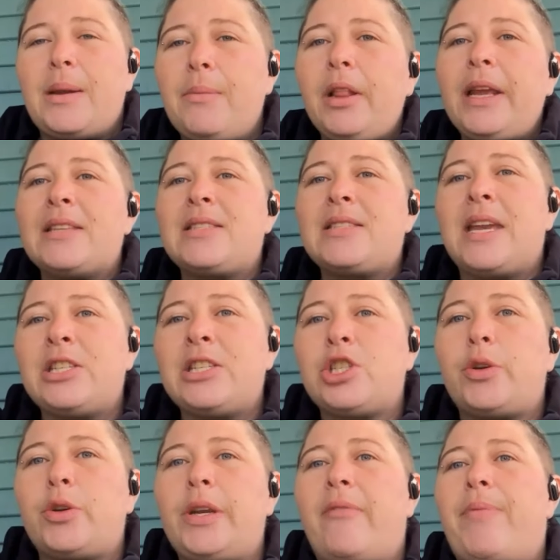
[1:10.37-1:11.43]
Kimberly has a
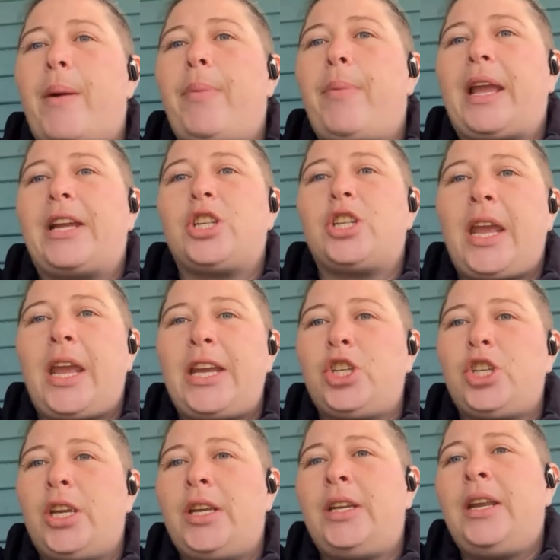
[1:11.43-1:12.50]
history of public
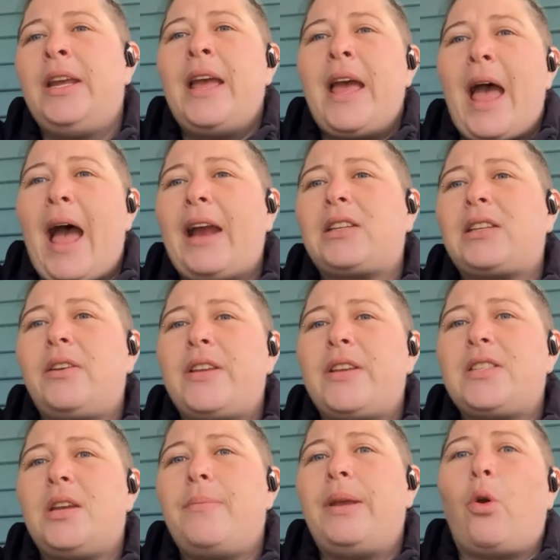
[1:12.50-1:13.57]
education,
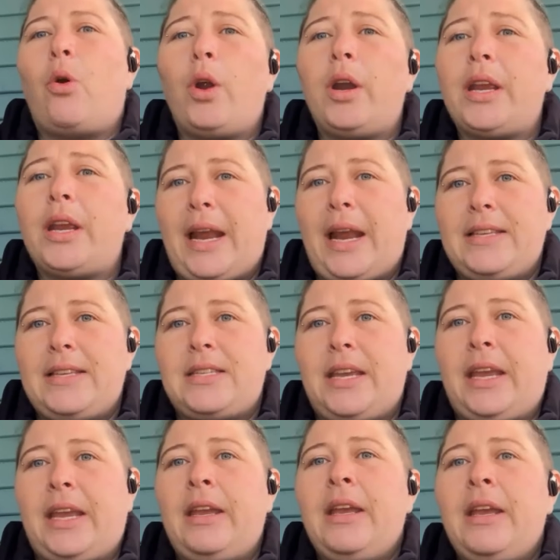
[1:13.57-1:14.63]
activism, and
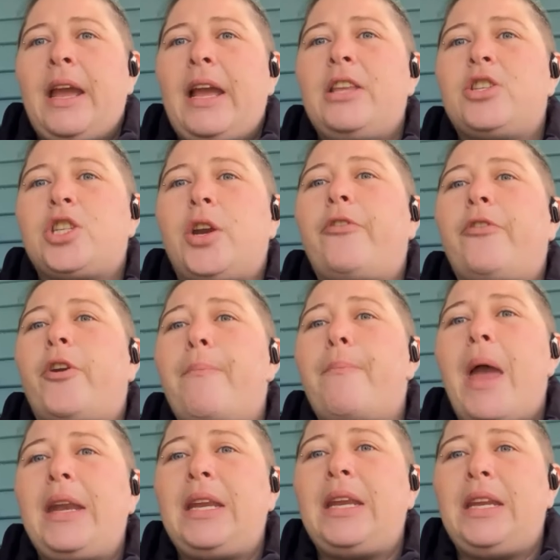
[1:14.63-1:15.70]
organizing, and served for
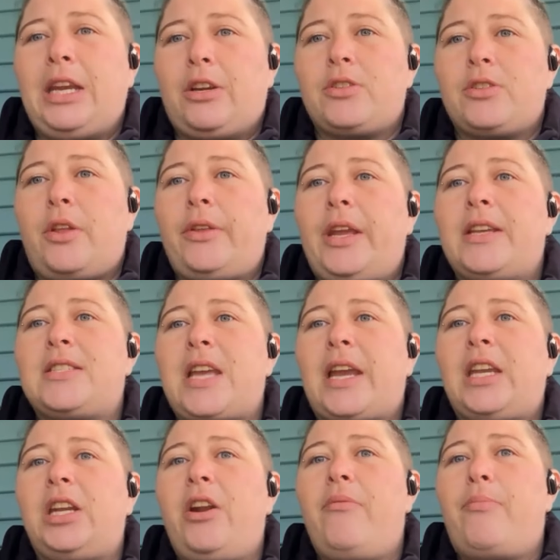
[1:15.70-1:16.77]
many years on the
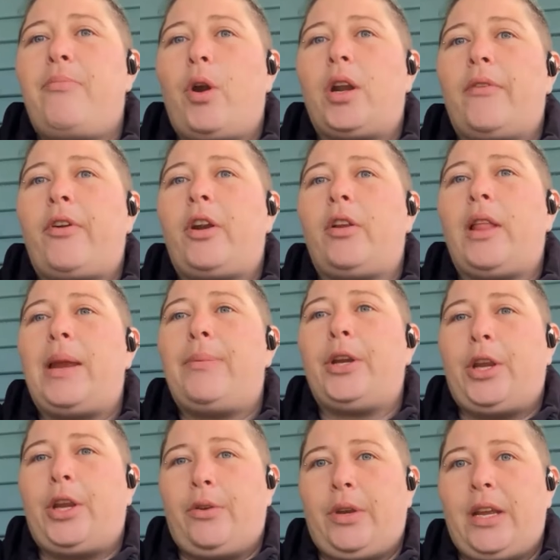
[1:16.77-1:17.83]
executive board of her labor
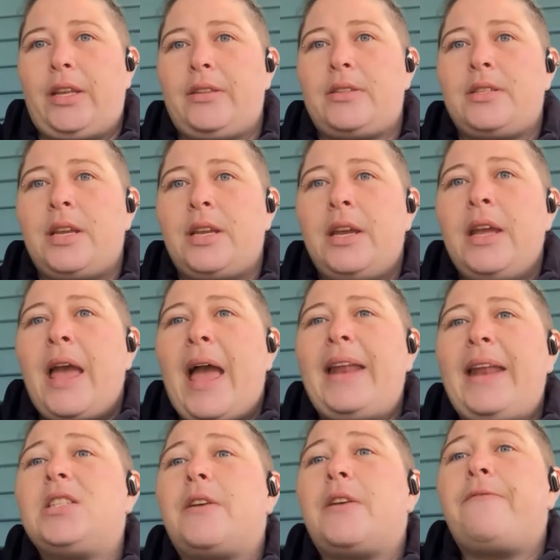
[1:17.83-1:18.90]
unions,
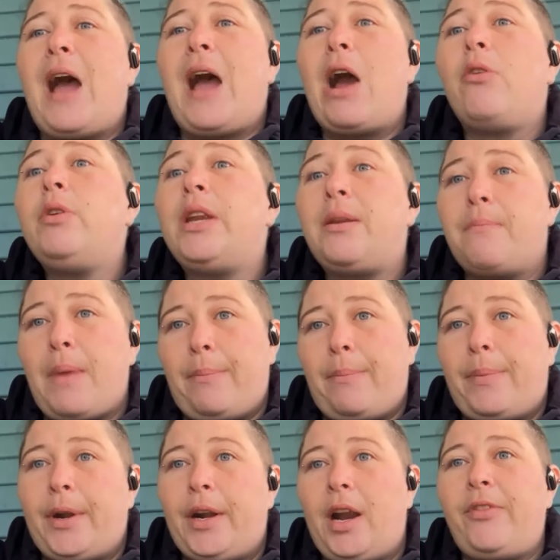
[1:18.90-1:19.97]
and is a founding
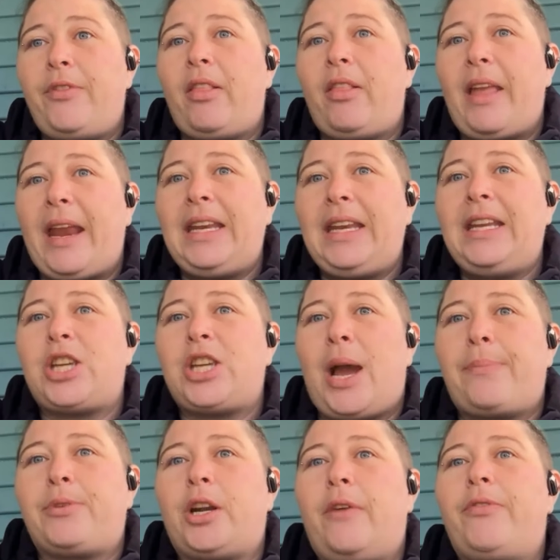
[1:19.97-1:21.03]
member of the Laney
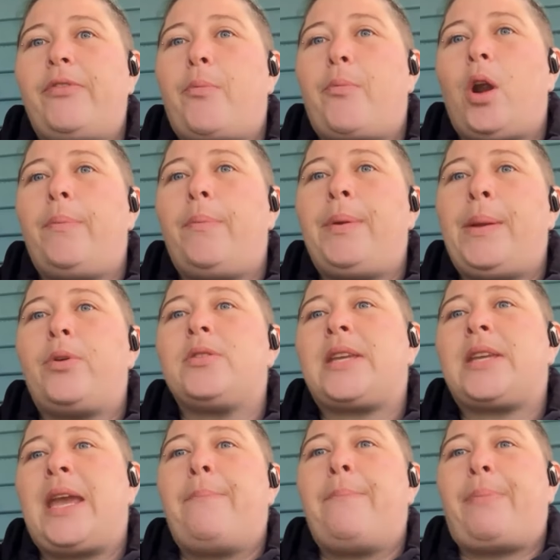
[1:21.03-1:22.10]
chapter of the Poor
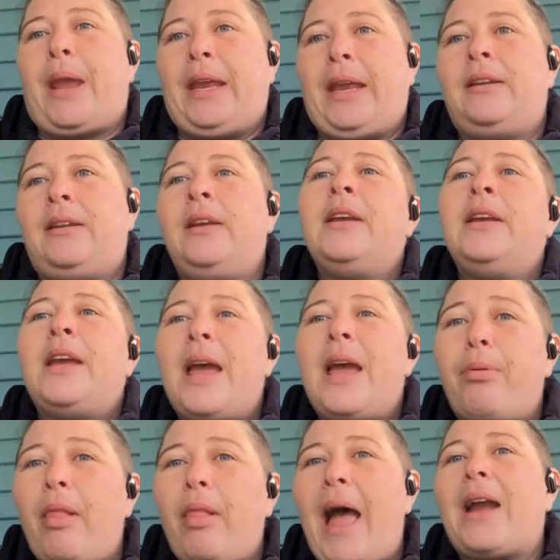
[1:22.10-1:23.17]
People's Campaign
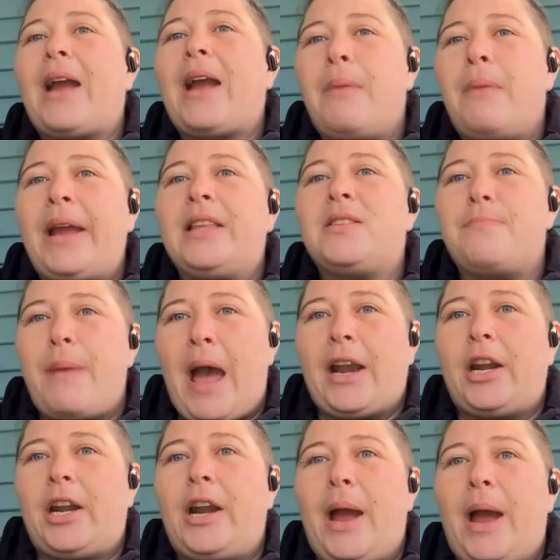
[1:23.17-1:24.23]
and Black Minds
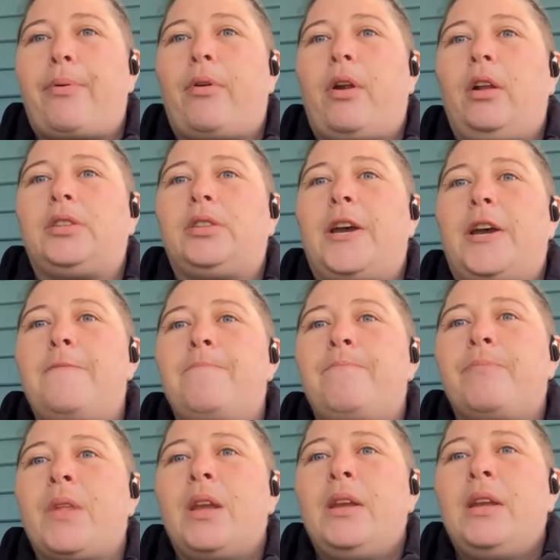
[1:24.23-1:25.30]
Matter at Peralta,